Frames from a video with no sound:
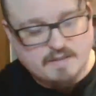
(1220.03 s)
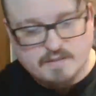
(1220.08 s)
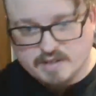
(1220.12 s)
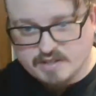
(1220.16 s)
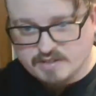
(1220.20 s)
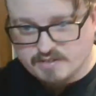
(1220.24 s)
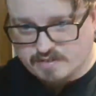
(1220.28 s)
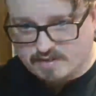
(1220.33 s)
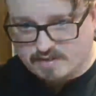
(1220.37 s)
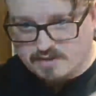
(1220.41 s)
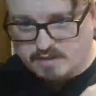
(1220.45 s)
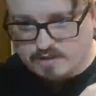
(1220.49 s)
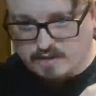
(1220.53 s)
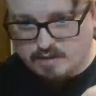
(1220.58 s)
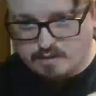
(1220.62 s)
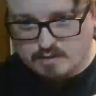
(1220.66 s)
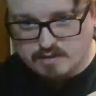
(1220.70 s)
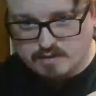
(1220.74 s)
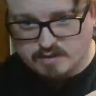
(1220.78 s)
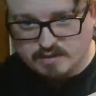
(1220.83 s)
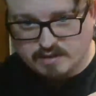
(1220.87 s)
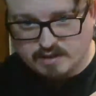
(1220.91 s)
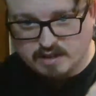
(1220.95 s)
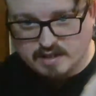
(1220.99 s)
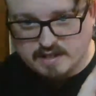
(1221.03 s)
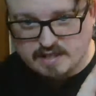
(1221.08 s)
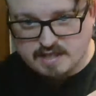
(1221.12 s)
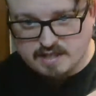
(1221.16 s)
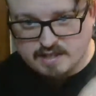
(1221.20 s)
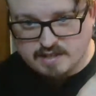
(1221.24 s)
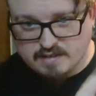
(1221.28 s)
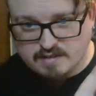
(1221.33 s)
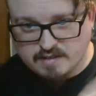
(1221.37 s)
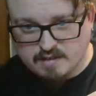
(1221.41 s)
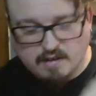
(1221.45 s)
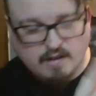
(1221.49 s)
is that you could
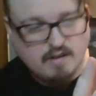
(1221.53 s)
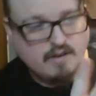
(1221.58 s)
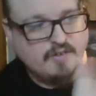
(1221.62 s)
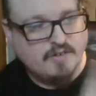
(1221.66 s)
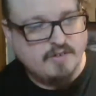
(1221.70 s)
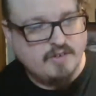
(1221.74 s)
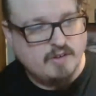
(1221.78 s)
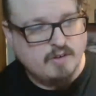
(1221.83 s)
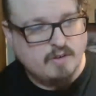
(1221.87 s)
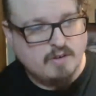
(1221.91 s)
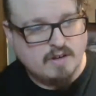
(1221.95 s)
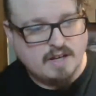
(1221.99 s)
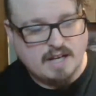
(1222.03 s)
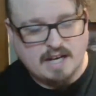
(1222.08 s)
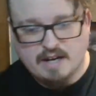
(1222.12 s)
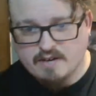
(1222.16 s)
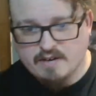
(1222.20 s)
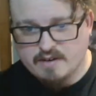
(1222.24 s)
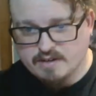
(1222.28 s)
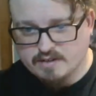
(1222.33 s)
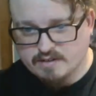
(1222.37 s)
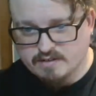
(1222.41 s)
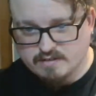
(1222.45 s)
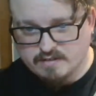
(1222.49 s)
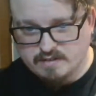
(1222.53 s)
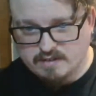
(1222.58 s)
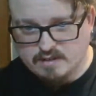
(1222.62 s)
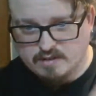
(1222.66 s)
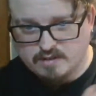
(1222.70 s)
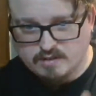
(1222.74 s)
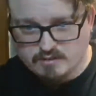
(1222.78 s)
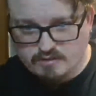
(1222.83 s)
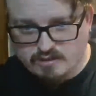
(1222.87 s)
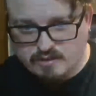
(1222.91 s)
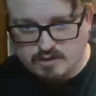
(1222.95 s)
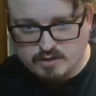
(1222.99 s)
lean on your character. You
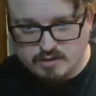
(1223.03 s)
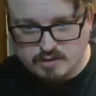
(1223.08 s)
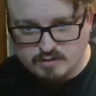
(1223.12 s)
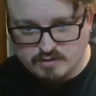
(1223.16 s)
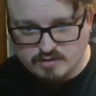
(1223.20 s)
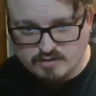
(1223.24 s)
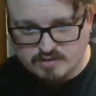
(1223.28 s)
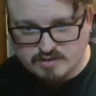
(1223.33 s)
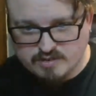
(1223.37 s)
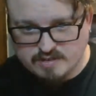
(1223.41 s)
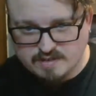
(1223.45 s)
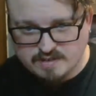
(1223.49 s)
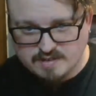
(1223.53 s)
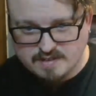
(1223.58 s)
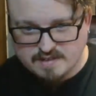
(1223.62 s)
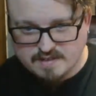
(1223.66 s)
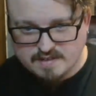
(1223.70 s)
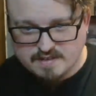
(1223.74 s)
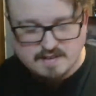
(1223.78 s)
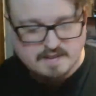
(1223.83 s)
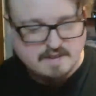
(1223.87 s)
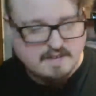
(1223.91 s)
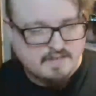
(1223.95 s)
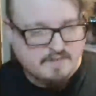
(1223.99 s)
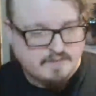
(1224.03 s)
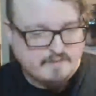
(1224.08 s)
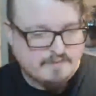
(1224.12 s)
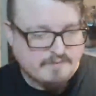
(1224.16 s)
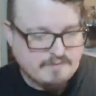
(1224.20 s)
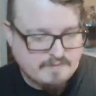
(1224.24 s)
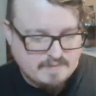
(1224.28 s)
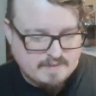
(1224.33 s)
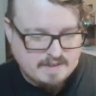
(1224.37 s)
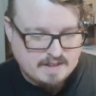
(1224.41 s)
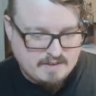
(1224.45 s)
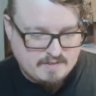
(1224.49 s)
could use
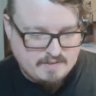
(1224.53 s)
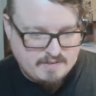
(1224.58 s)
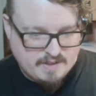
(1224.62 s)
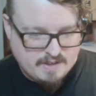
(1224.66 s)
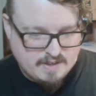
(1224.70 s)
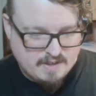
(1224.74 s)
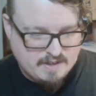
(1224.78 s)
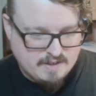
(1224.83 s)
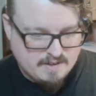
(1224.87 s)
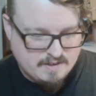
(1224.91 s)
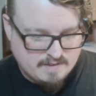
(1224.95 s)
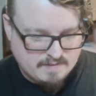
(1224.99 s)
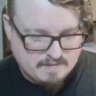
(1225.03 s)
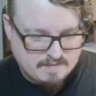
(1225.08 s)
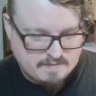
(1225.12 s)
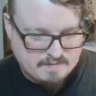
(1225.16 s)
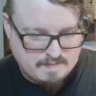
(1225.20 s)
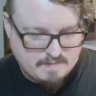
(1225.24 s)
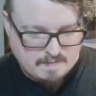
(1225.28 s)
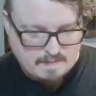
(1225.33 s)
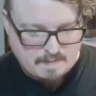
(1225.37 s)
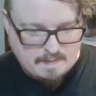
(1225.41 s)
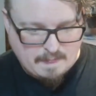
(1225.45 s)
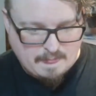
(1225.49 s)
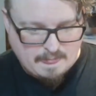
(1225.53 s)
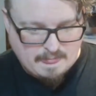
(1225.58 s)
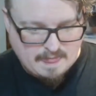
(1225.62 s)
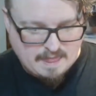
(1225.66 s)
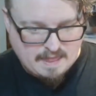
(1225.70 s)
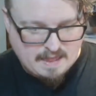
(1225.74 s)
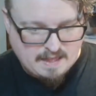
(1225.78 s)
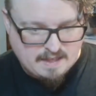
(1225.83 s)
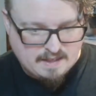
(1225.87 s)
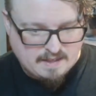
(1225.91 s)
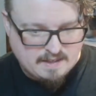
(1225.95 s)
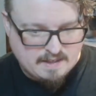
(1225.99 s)
the.
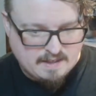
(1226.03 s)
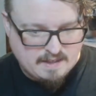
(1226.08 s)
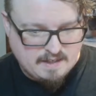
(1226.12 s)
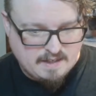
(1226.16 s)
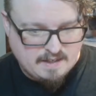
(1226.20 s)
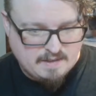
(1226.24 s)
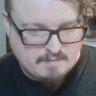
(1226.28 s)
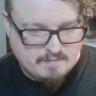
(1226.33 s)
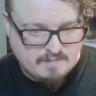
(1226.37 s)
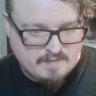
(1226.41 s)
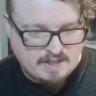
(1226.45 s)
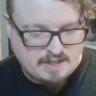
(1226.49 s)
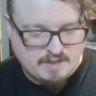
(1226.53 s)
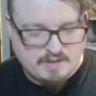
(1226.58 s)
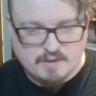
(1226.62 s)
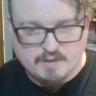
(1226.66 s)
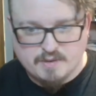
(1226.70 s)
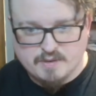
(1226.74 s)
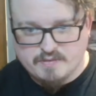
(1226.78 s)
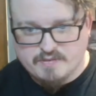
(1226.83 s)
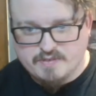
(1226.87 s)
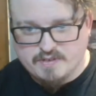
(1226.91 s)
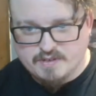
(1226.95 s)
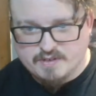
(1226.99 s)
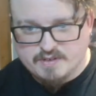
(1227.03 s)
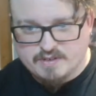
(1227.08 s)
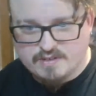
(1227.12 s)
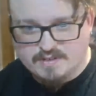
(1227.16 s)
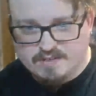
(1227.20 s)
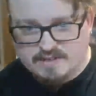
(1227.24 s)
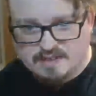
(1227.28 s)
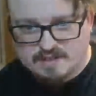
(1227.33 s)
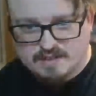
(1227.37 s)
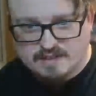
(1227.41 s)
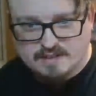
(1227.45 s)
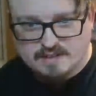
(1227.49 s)
I don't know if you
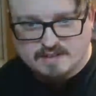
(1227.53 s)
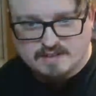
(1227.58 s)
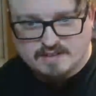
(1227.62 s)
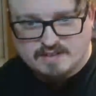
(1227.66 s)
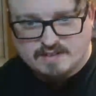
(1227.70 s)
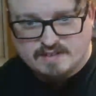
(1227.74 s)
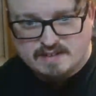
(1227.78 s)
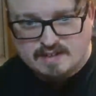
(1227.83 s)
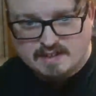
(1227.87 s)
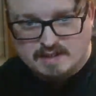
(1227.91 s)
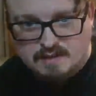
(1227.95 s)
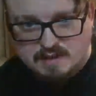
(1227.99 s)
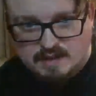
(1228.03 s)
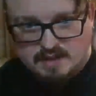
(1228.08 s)
can see it